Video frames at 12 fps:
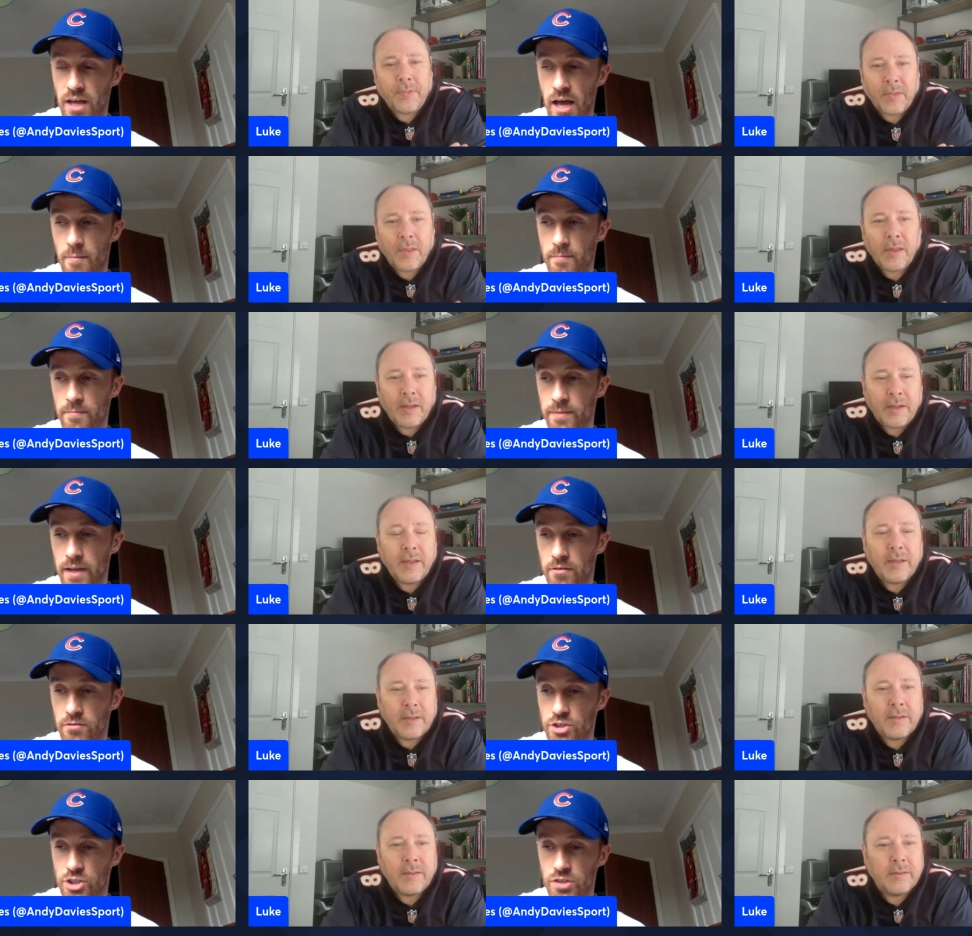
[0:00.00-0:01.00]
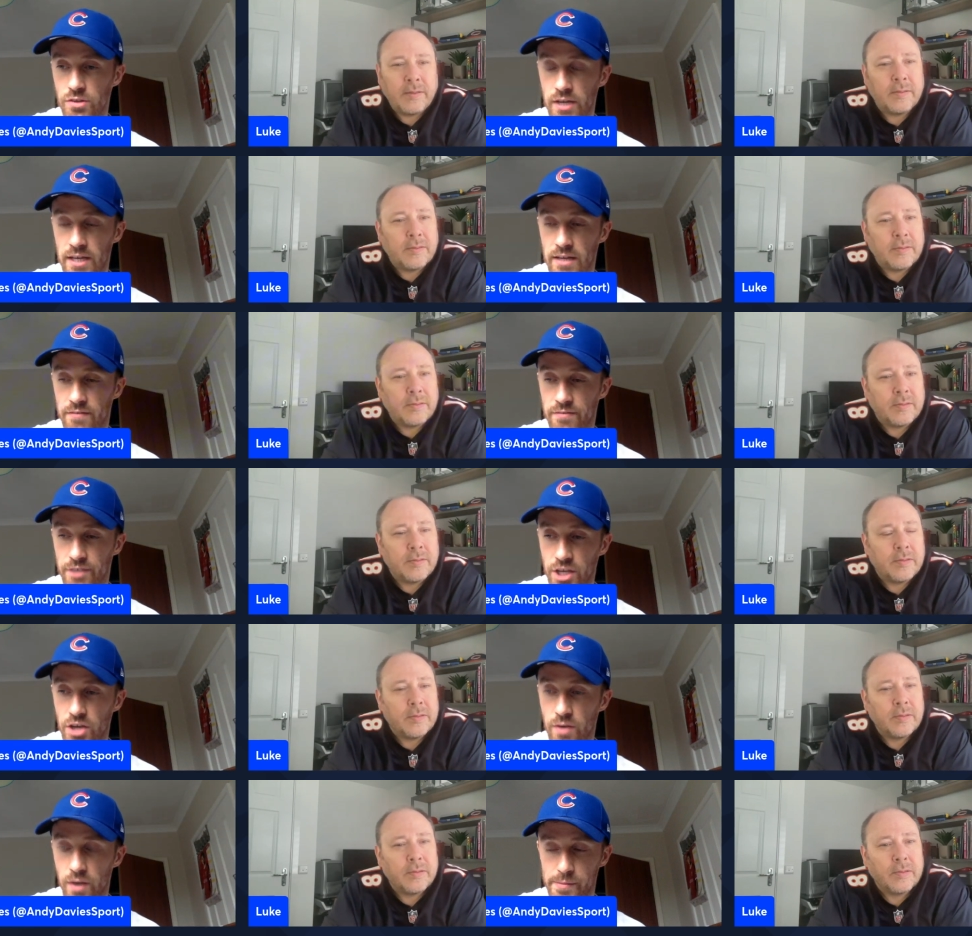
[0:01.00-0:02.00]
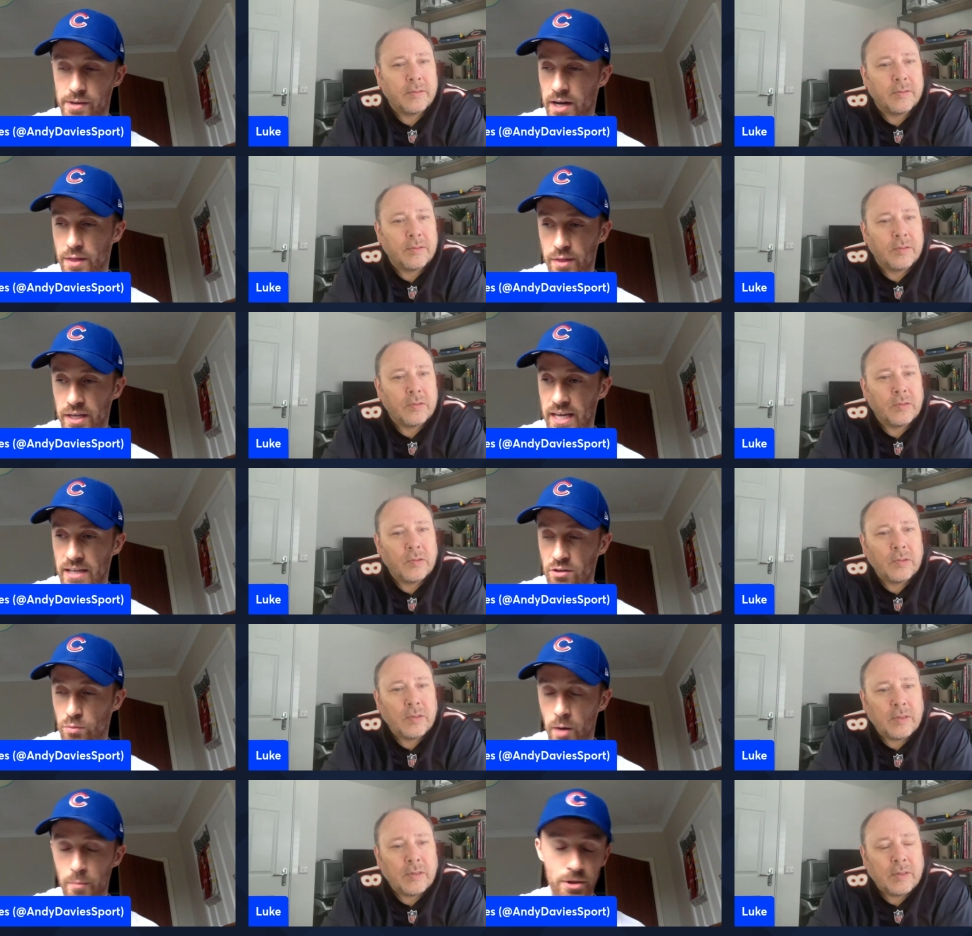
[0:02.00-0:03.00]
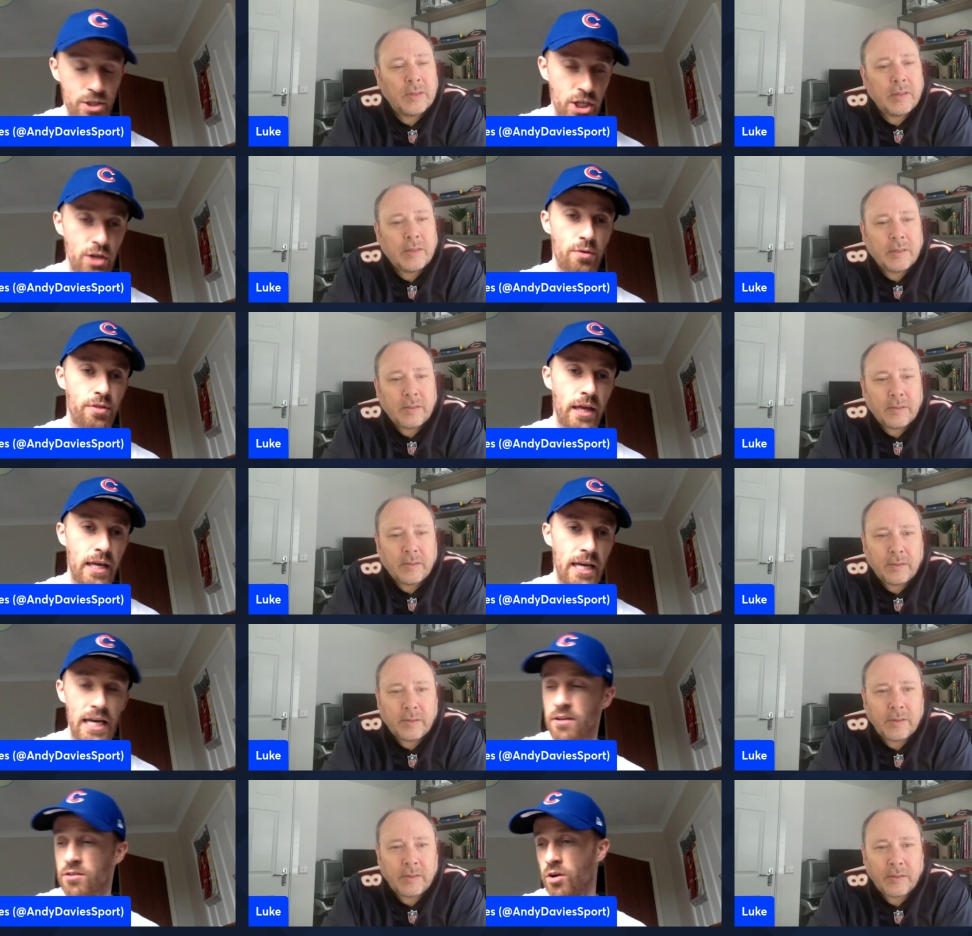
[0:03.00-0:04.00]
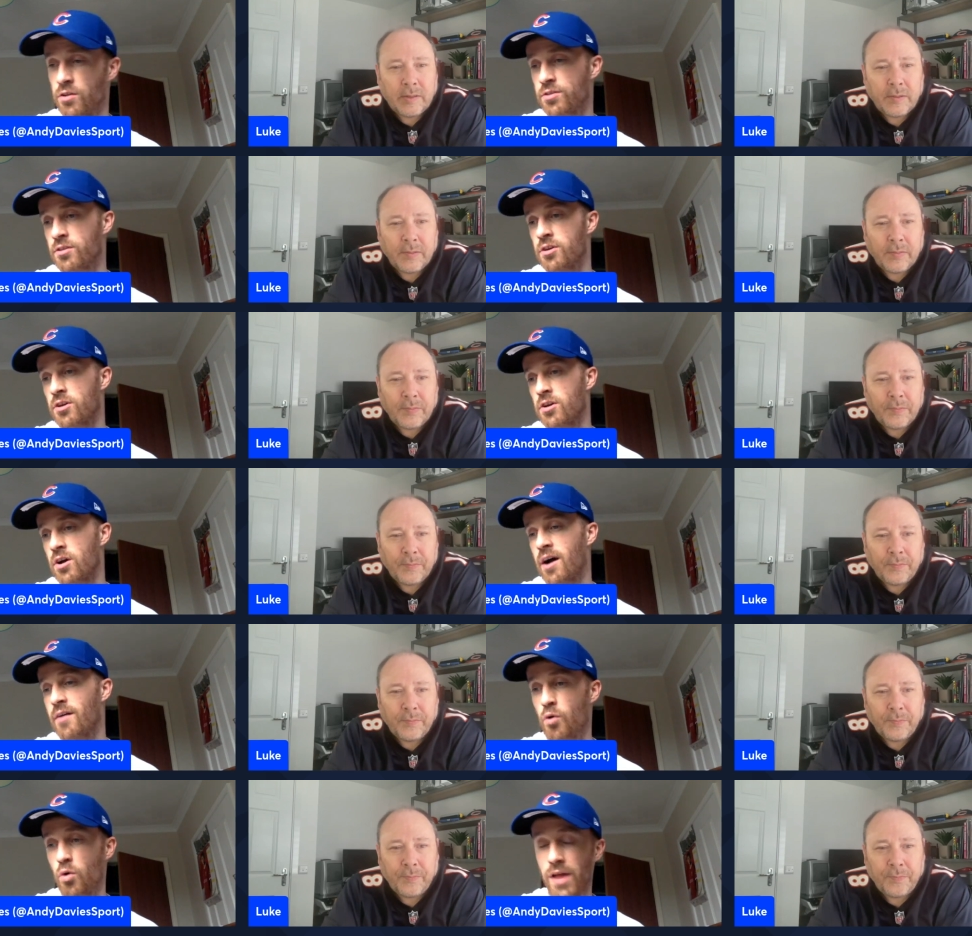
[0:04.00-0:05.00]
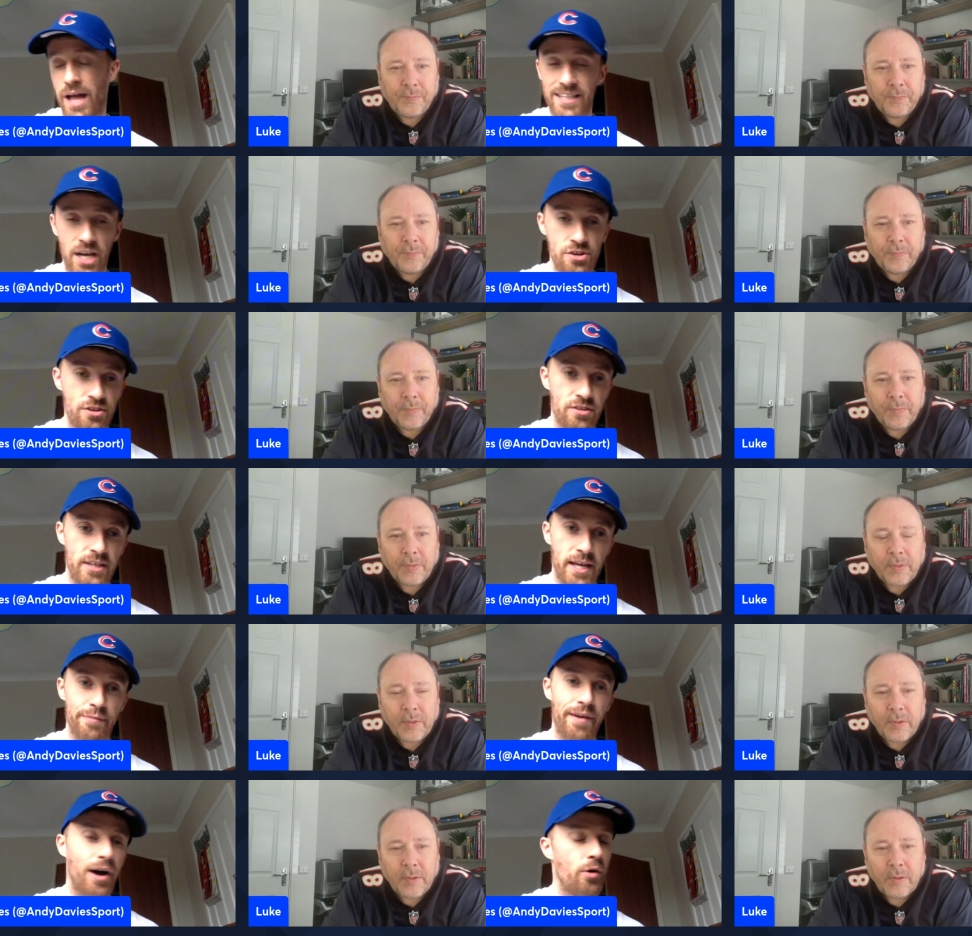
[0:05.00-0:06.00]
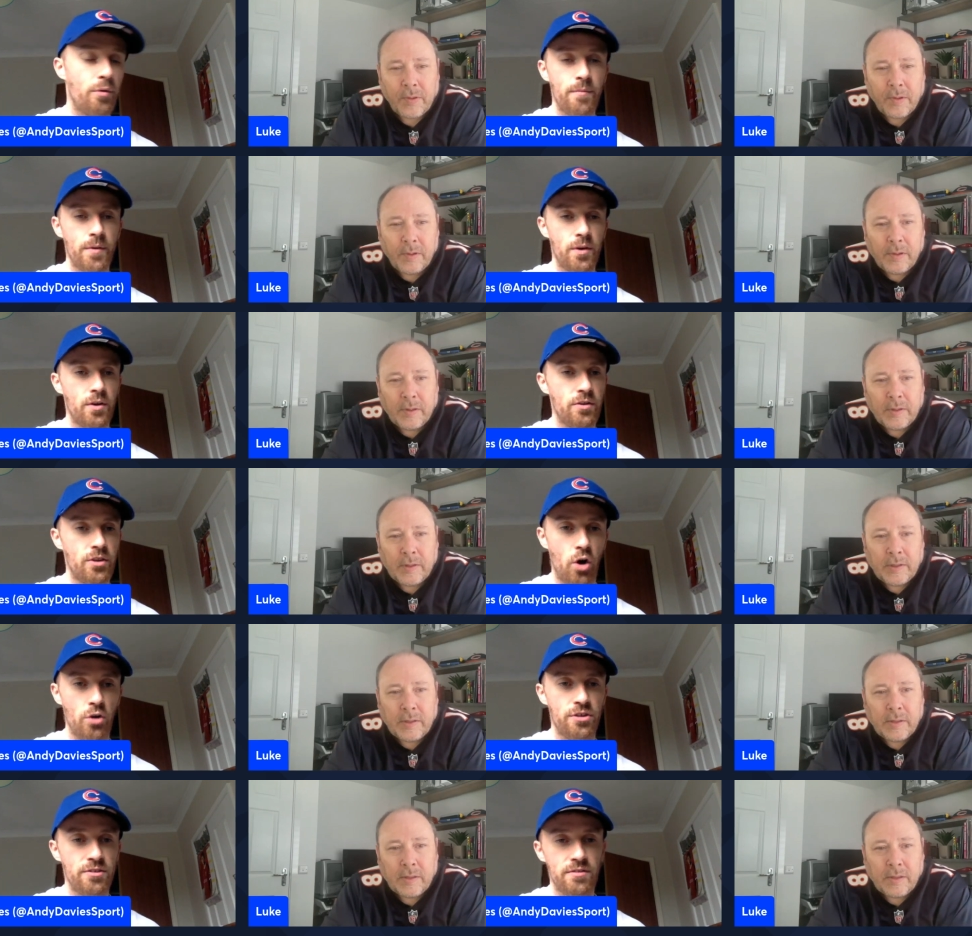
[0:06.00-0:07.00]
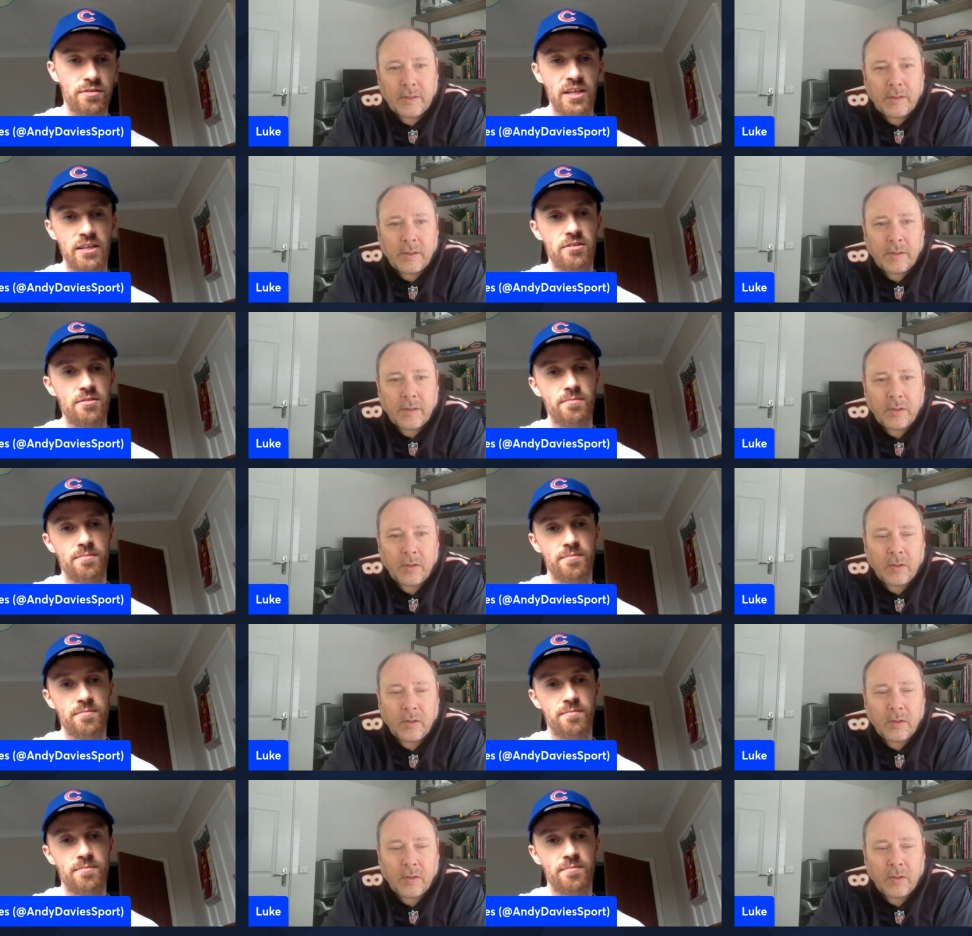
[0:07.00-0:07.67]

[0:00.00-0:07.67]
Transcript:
Speaker 1: Um, now, do you, for you, I mean, I think he is as well, but do you think he is on, of all the head coaches in the NFL, the hottest of seats?